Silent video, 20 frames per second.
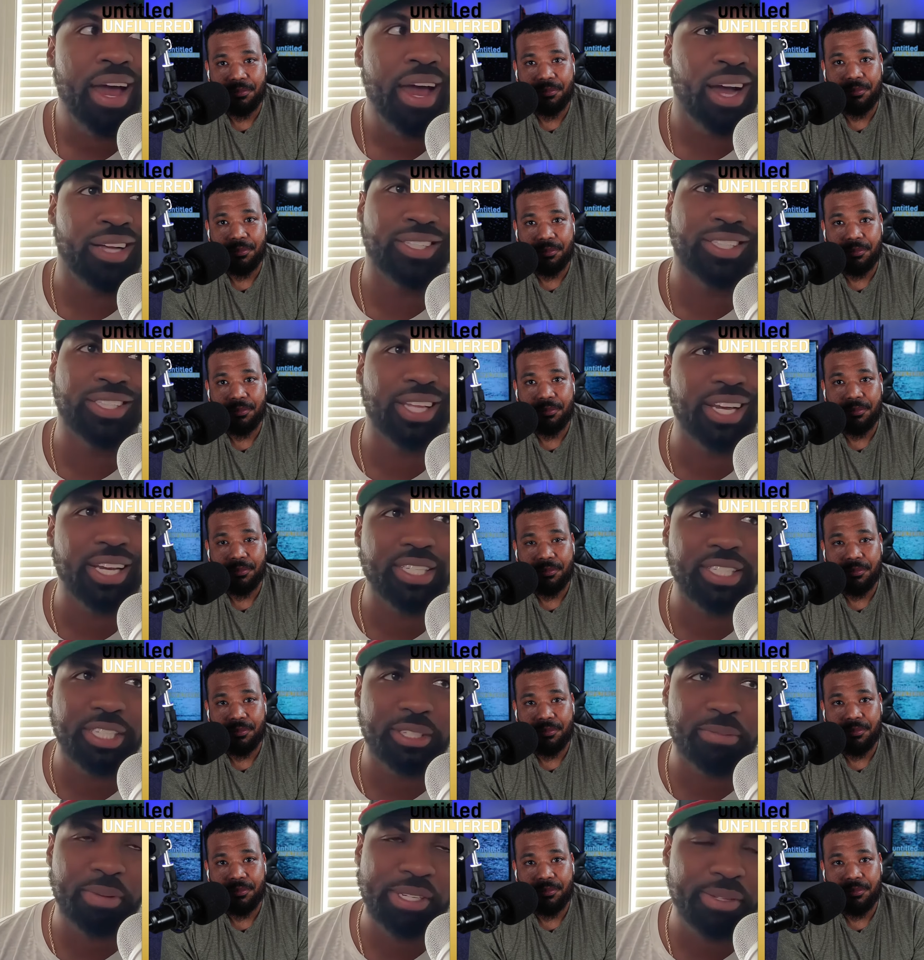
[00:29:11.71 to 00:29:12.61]
Speaker 1: I just think it's
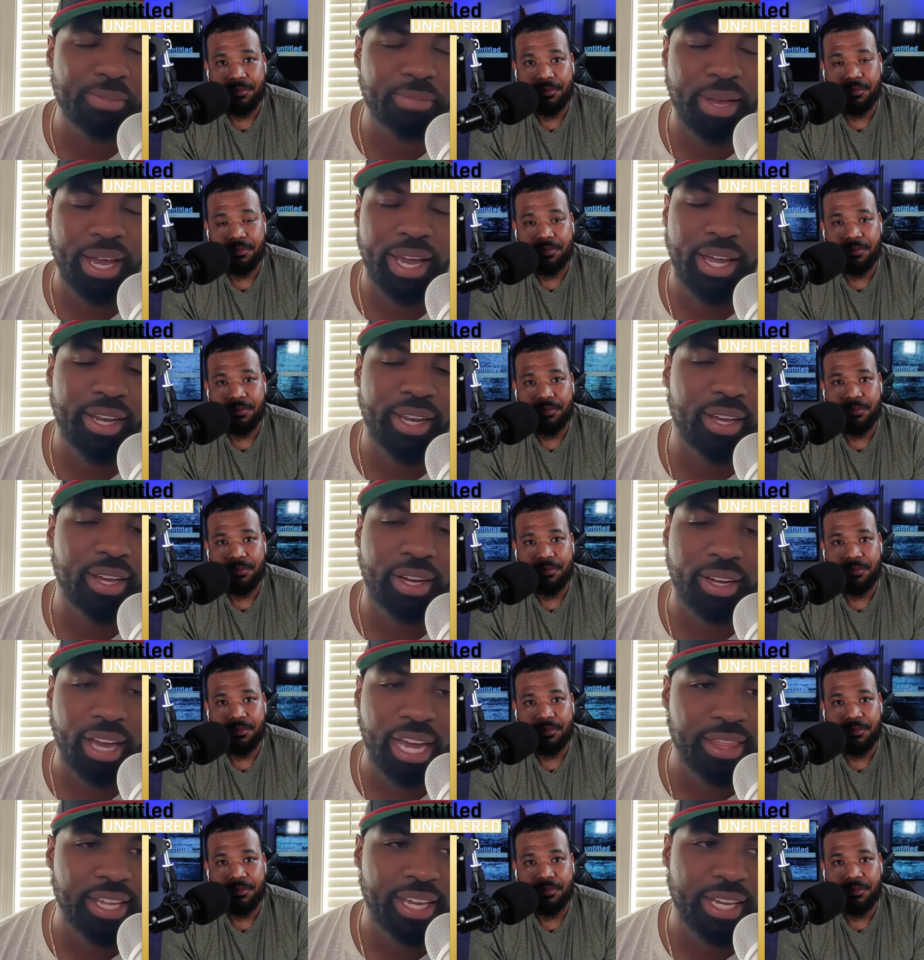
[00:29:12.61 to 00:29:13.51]
just been some bad
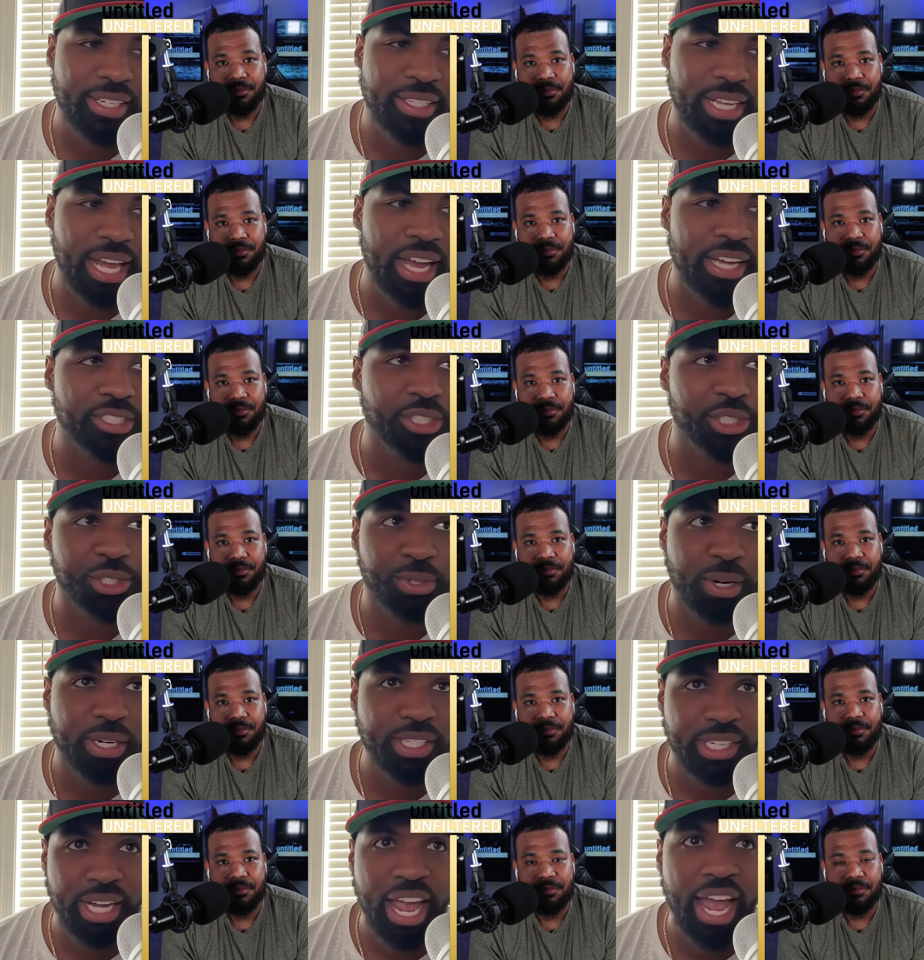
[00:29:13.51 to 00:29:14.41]
luck. I think his
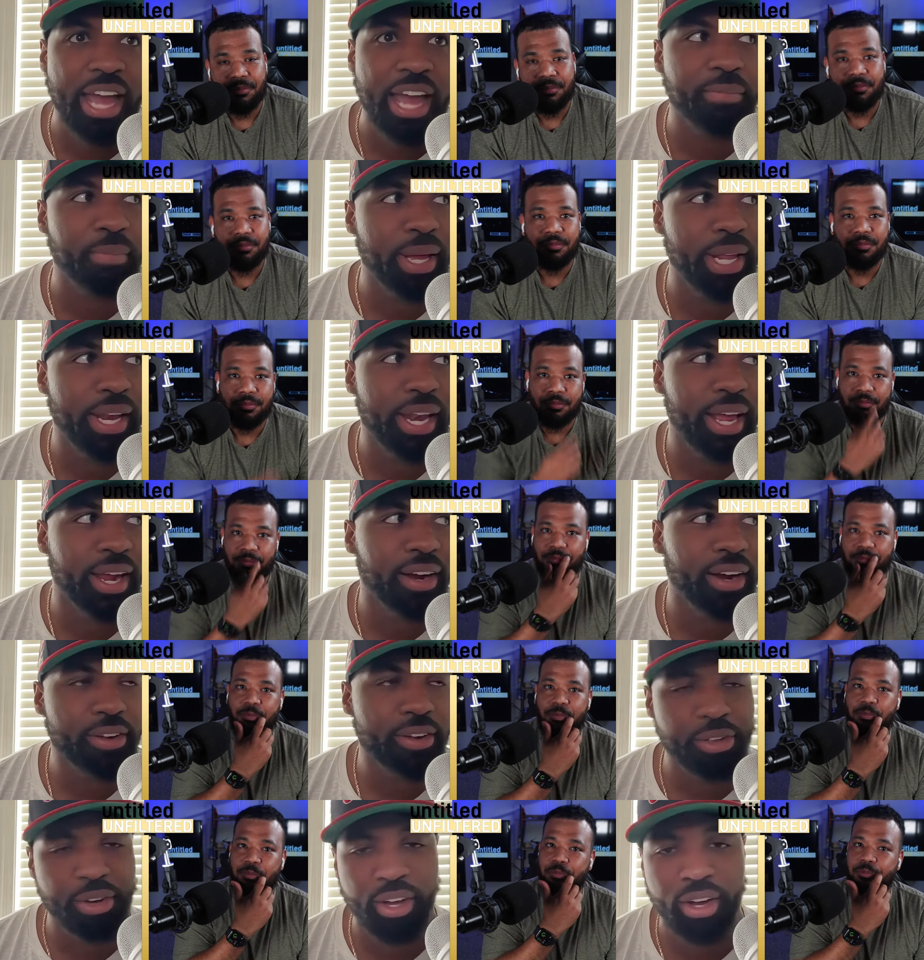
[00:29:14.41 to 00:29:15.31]
concentration had been
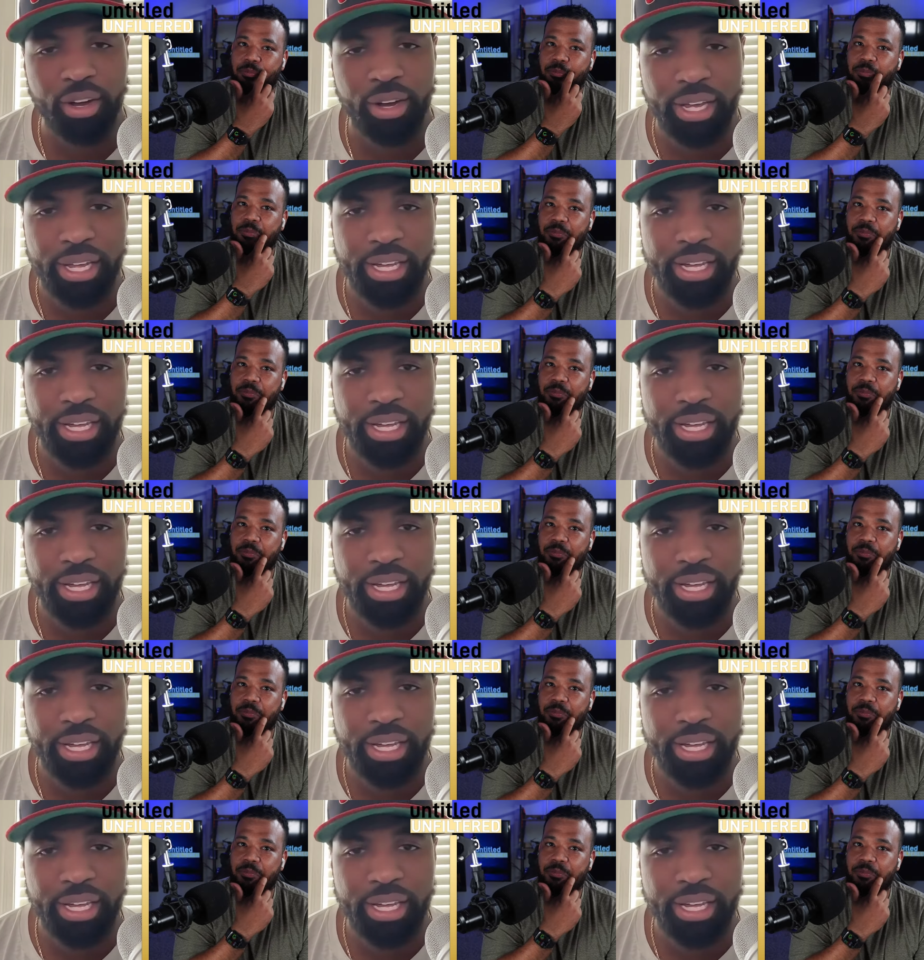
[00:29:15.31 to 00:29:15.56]
there. You know,